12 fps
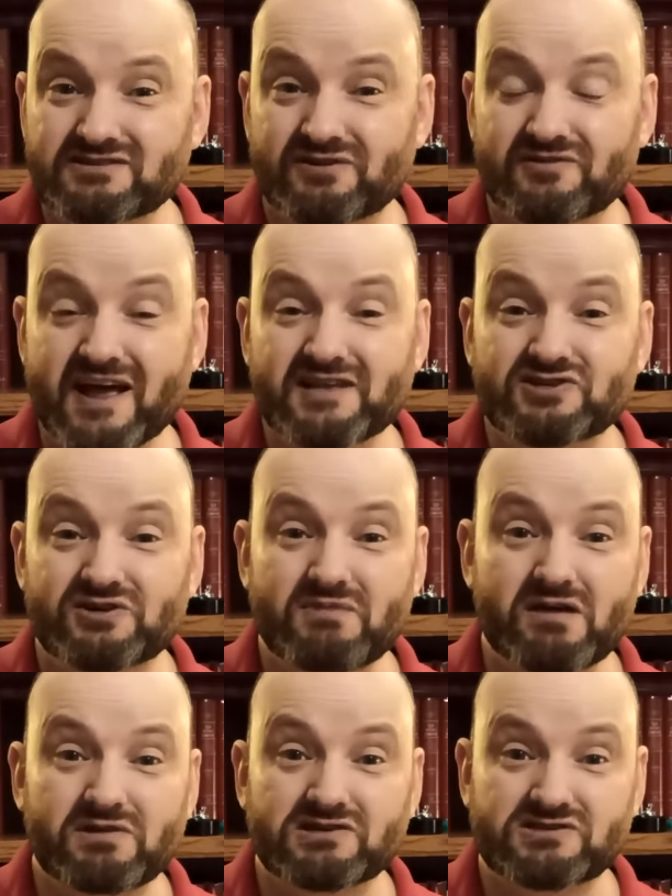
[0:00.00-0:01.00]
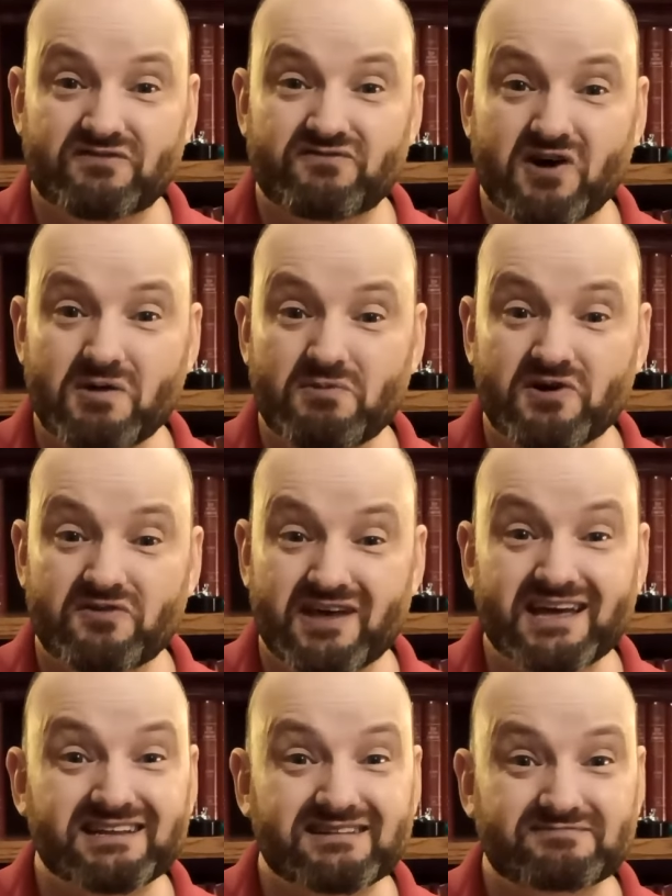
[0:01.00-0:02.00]
rancher, maybe it's a farmer
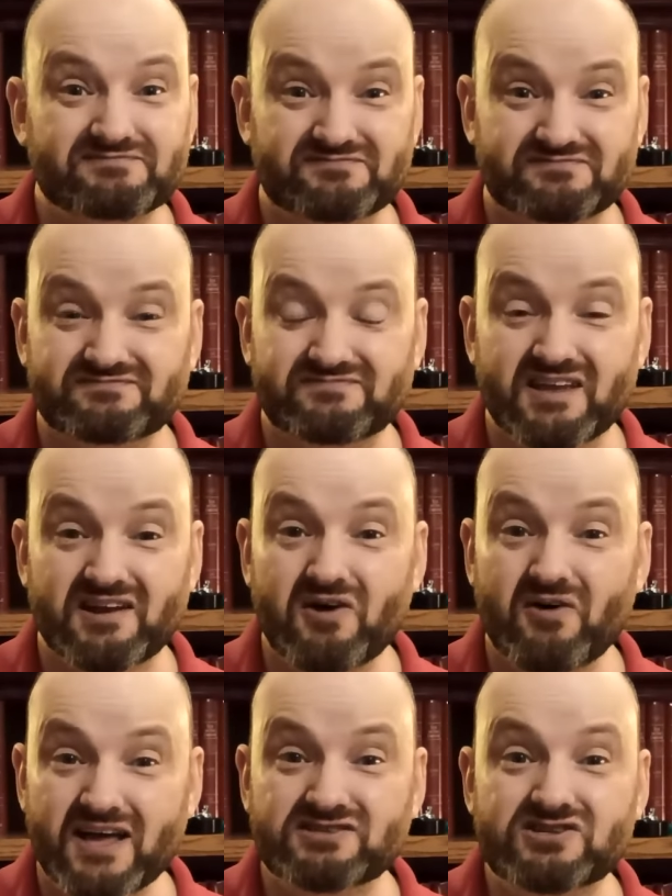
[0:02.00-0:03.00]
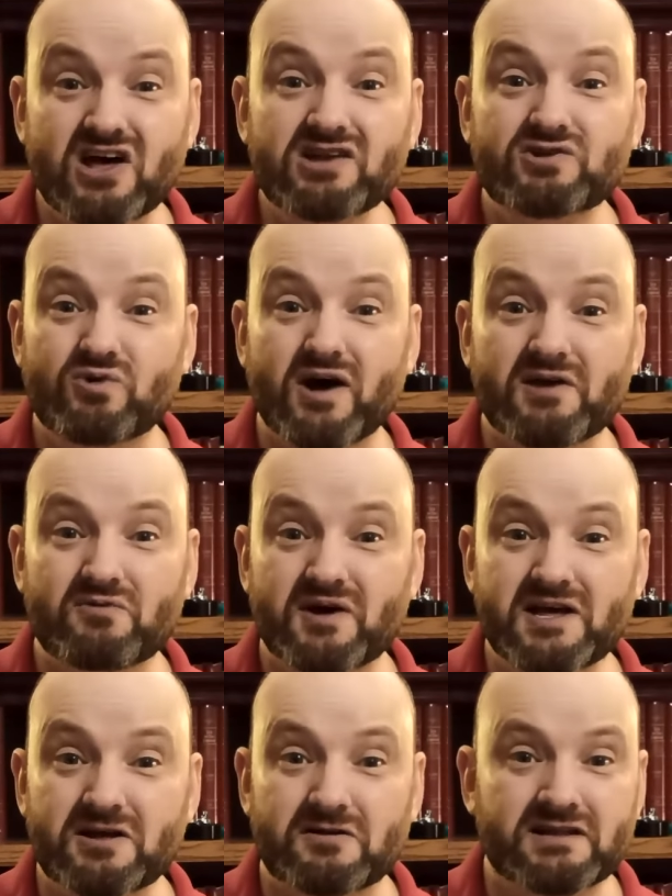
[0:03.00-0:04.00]
that has done quite
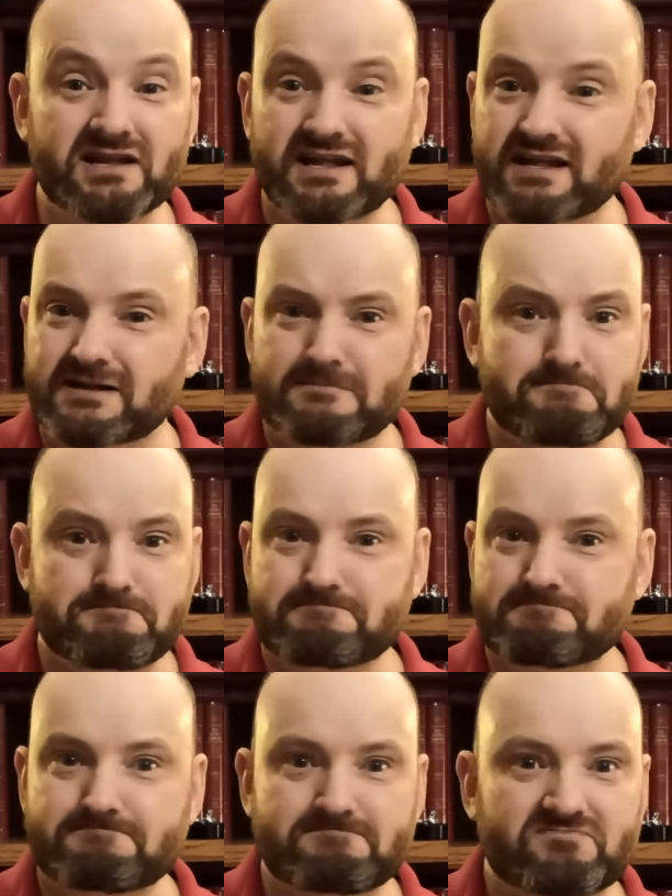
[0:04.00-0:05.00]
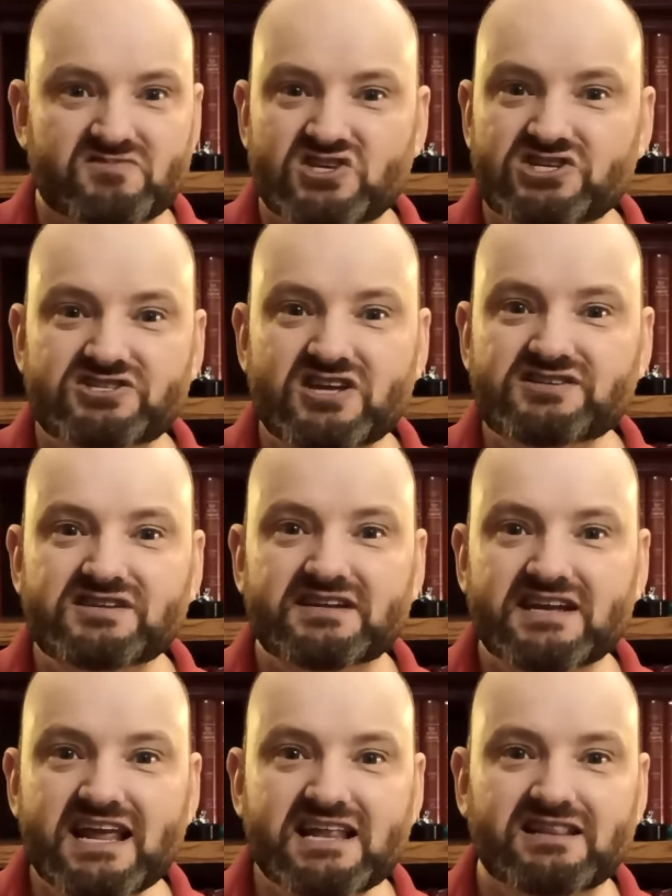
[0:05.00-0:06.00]
well. Just doesn't
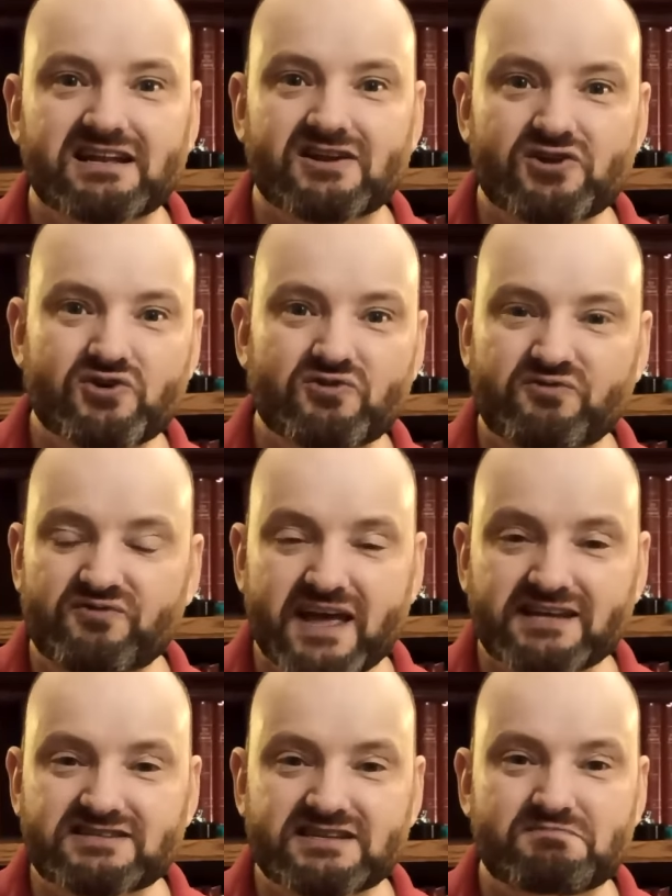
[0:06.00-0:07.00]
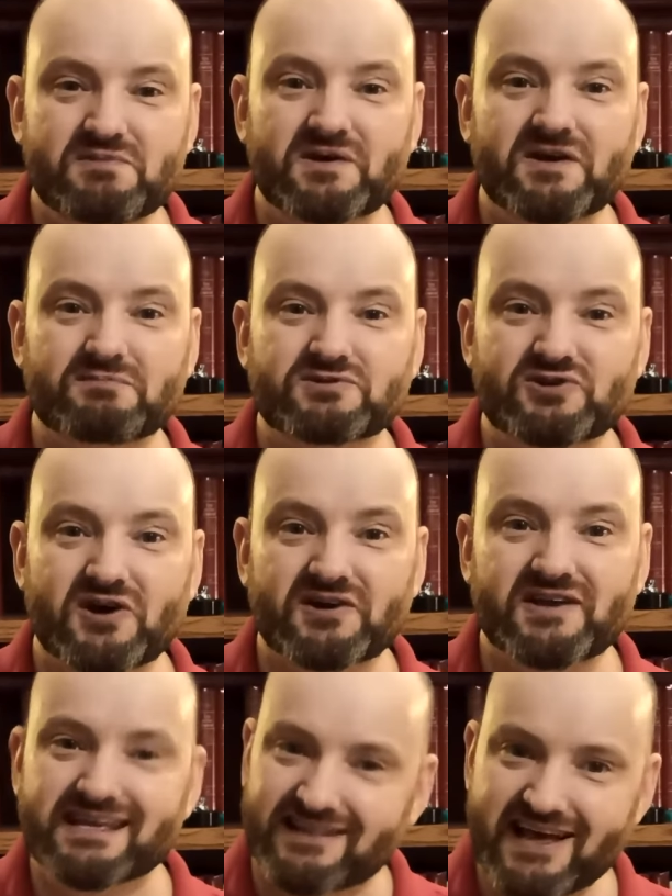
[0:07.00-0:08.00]
need the new fancy pickup truck.
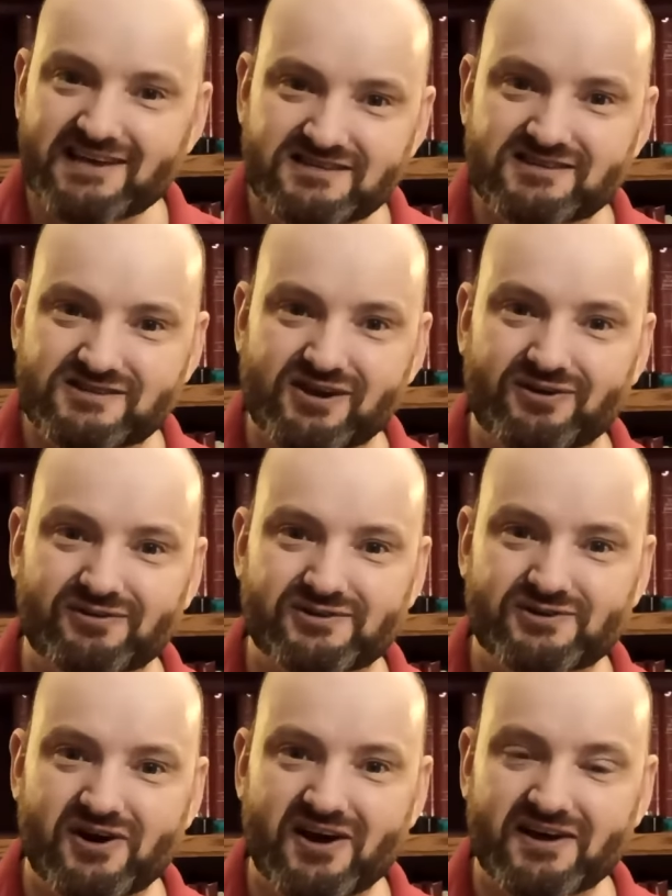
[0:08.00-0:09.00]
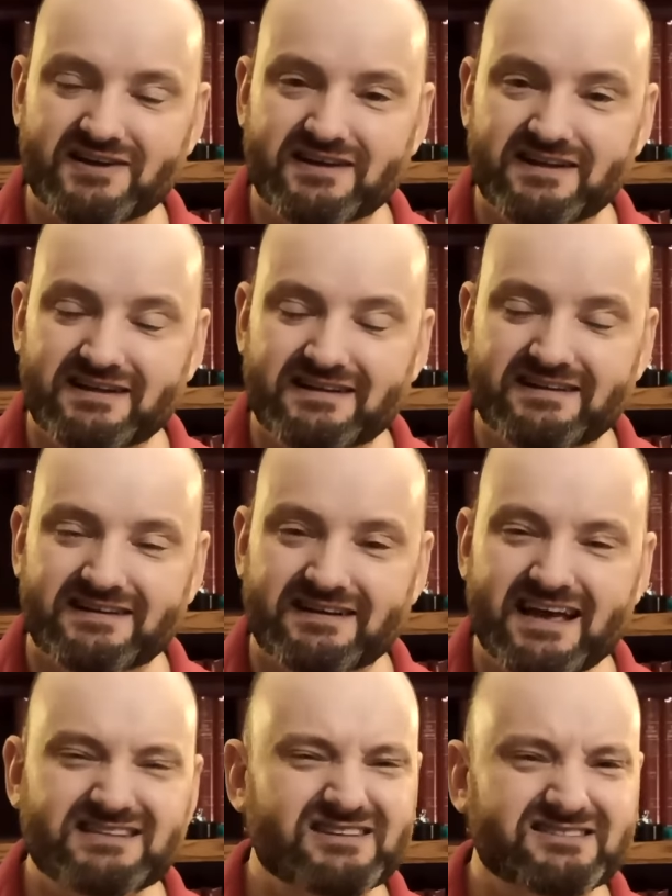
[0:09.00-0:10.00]
He likes his old truck.
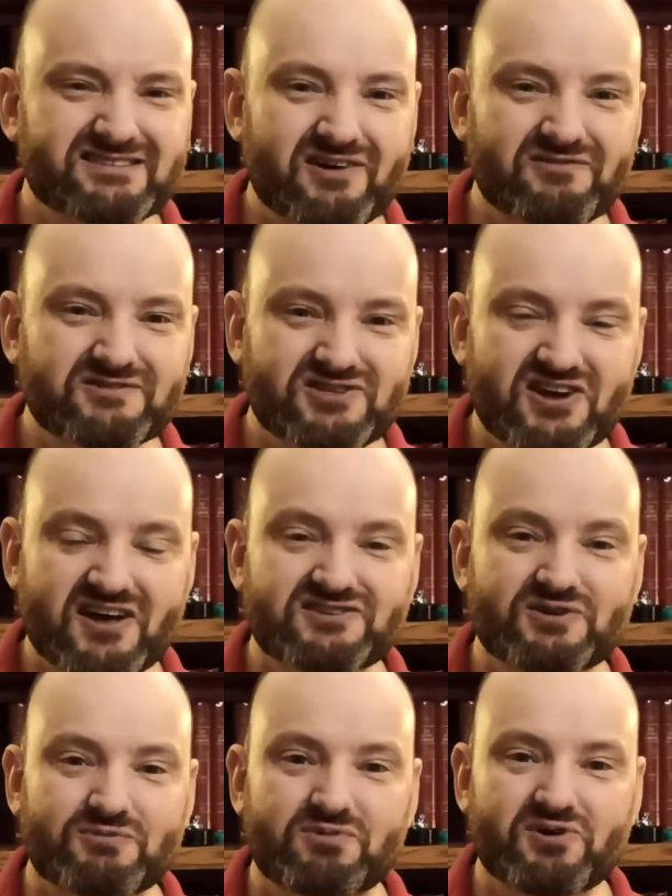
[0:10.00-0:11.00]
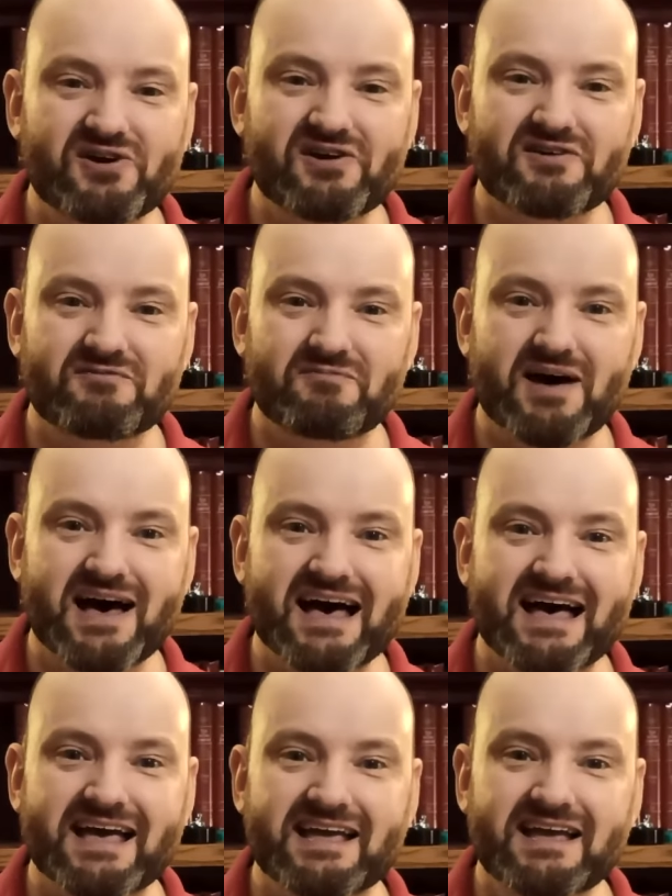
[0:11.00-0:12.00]
Okay, so don't judge a book
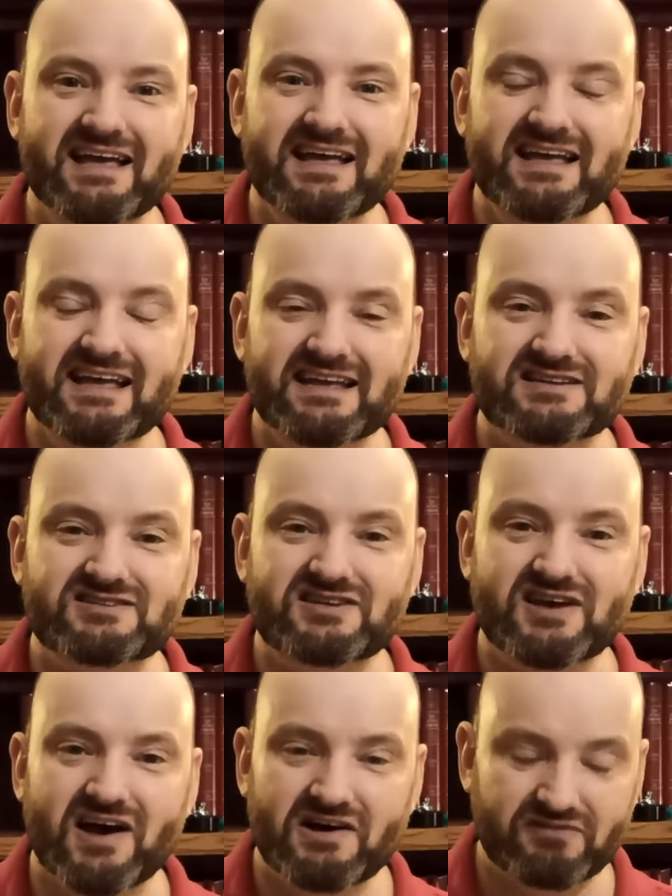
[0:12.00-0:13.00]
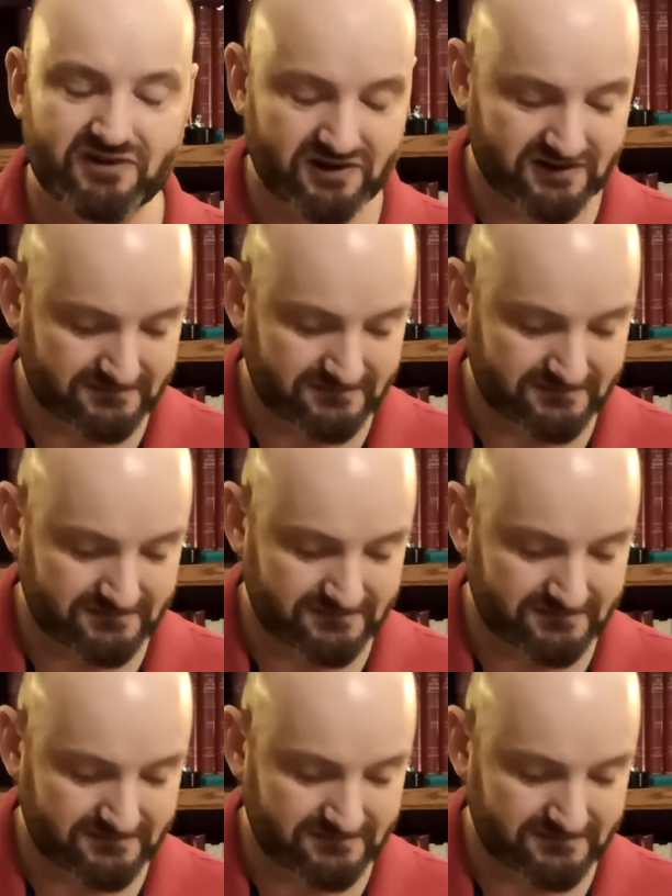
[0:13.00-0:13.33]
by its cover.